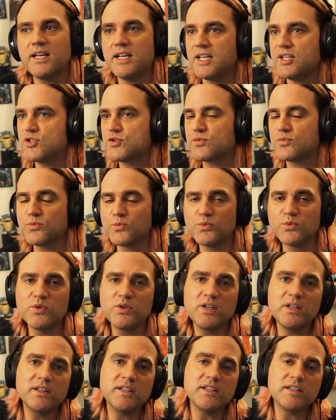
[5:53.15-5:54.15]
it's
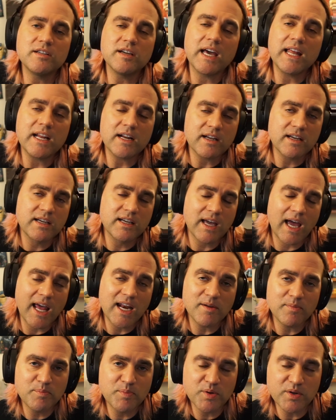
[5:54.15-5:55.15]
really gonna
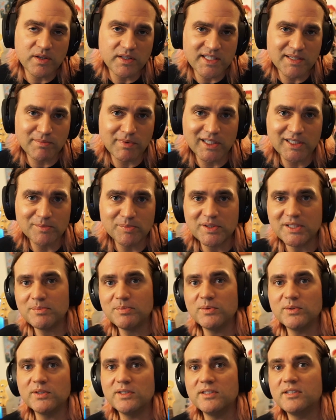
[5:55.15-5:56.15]
kind of put some other
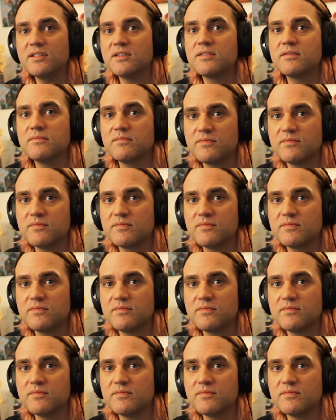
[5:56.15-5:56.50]
people in